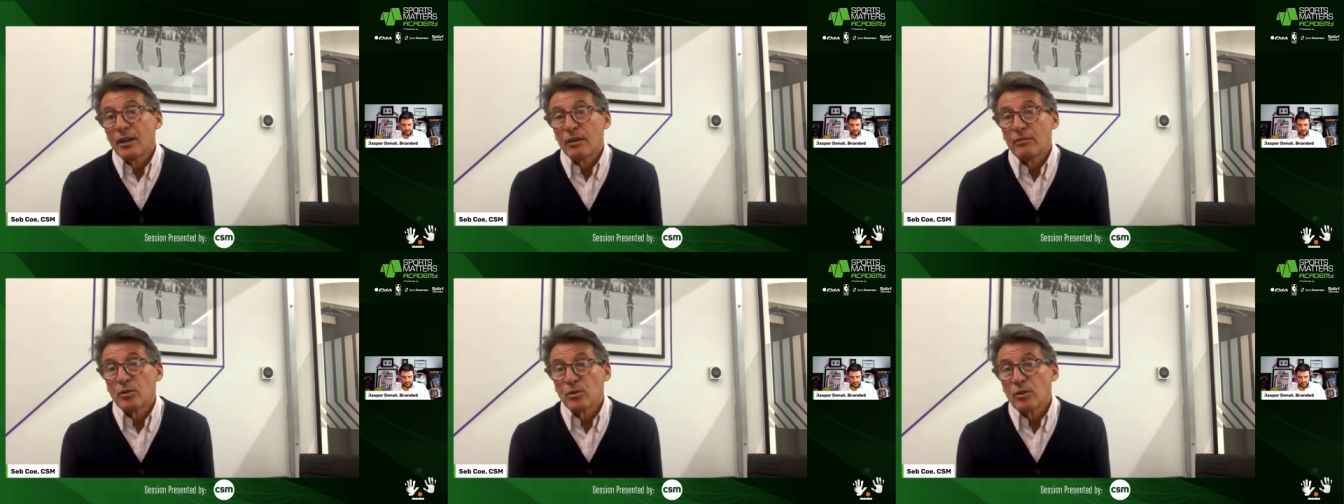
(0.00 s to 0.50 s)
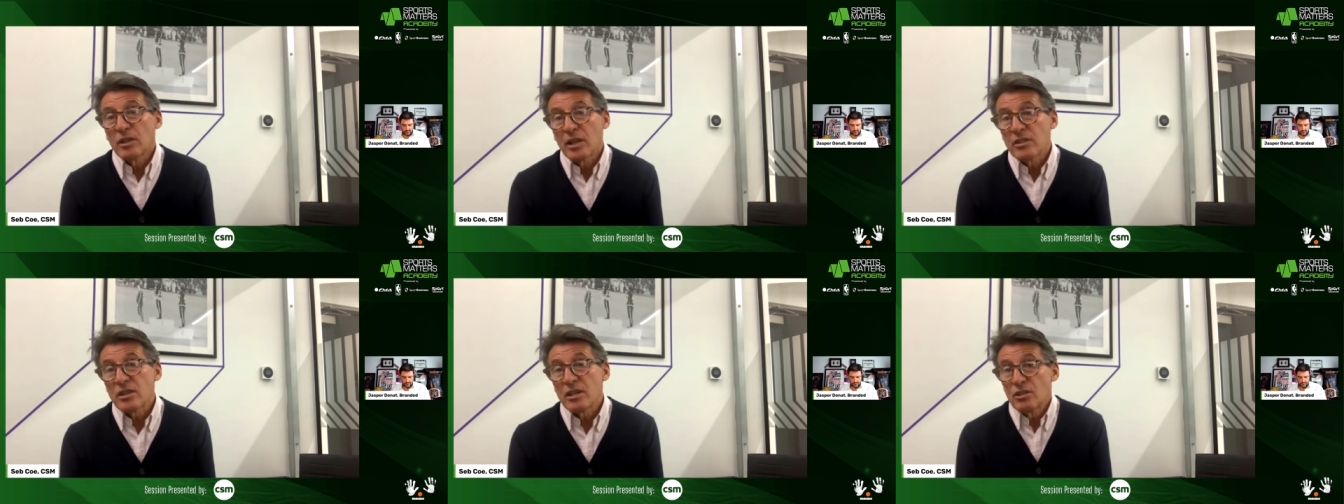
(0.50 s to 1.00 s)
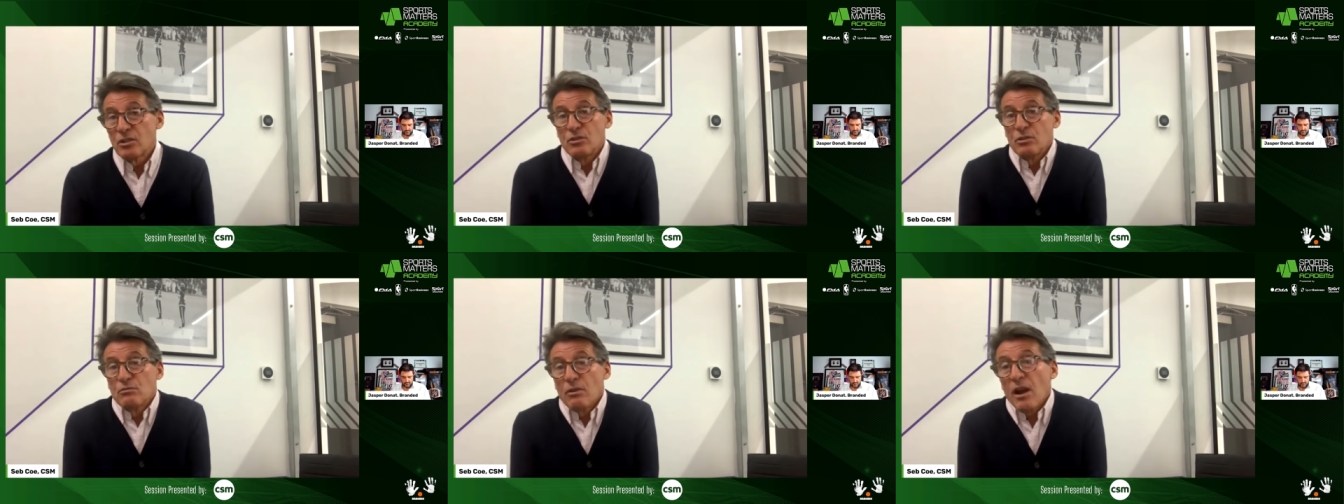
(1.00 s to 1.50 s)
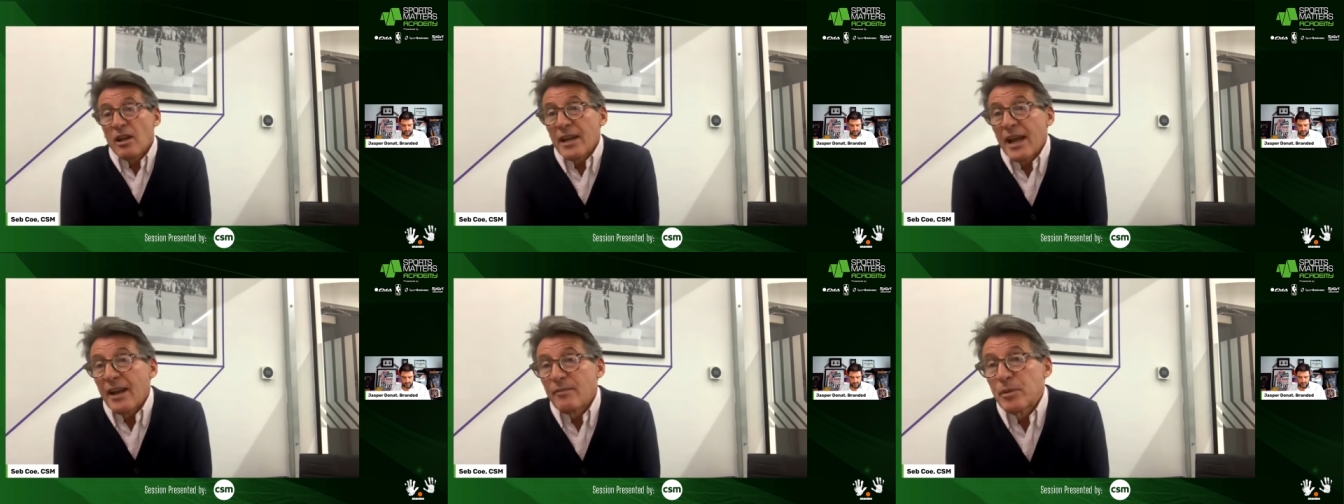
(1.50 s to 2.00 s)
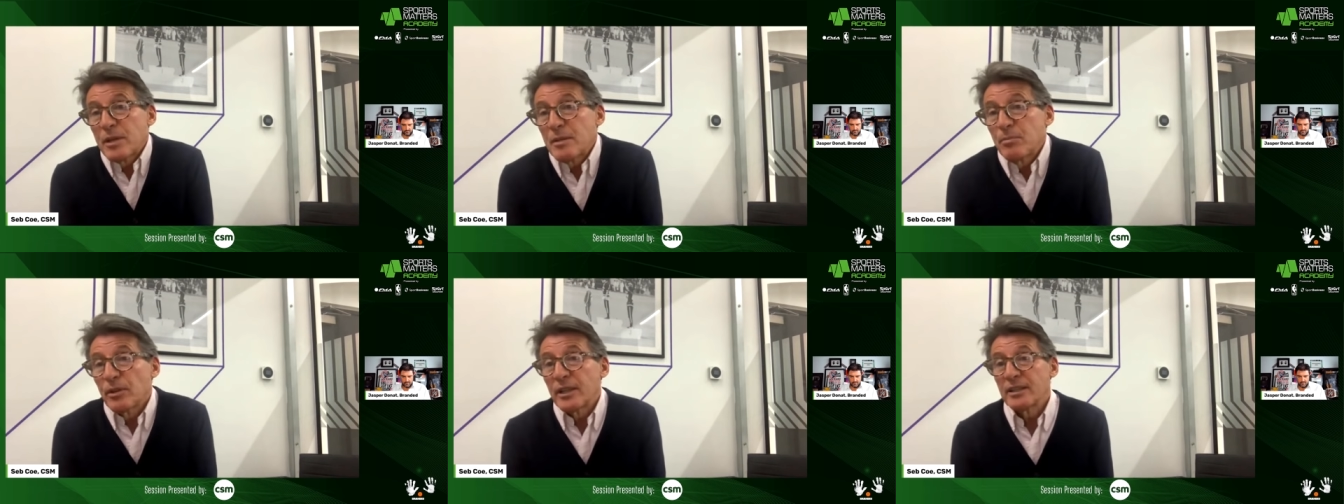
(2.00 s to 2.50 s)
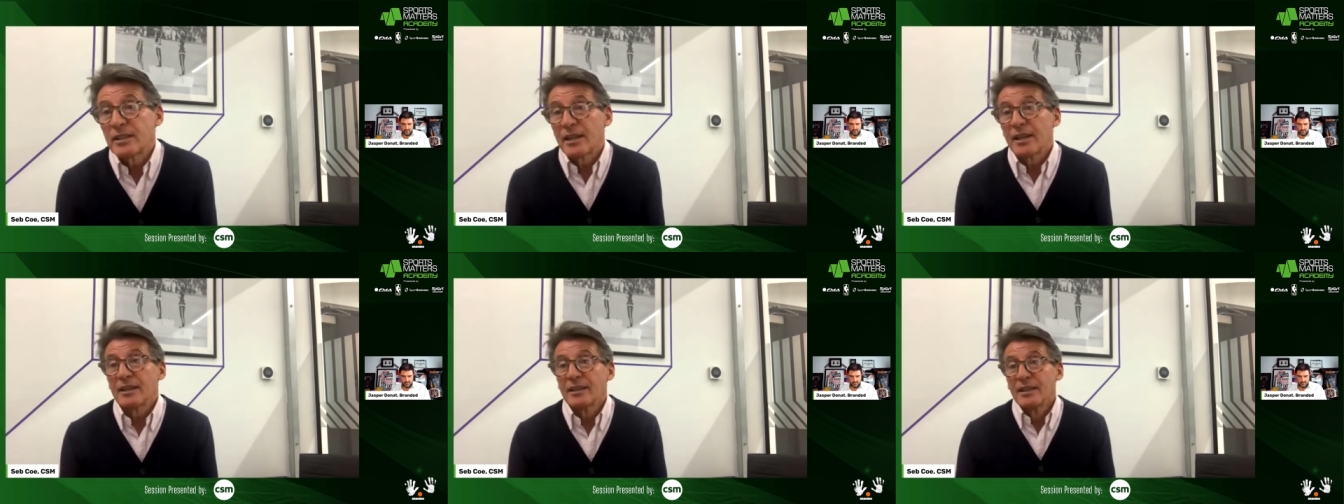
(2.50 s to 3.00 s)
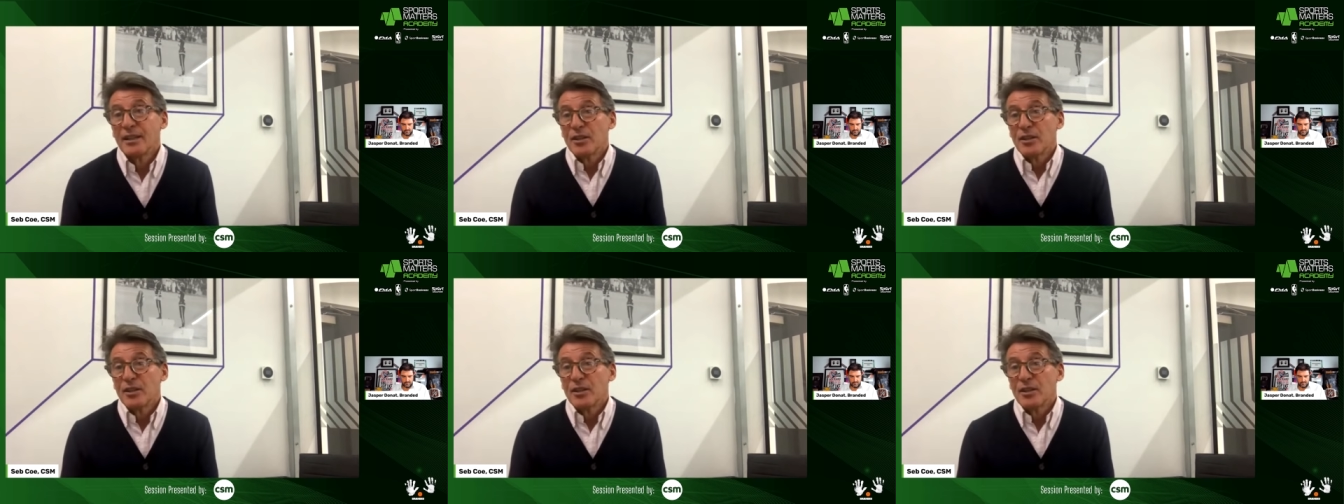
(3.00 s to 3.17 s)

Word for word: of an organization, you'd rather have people in there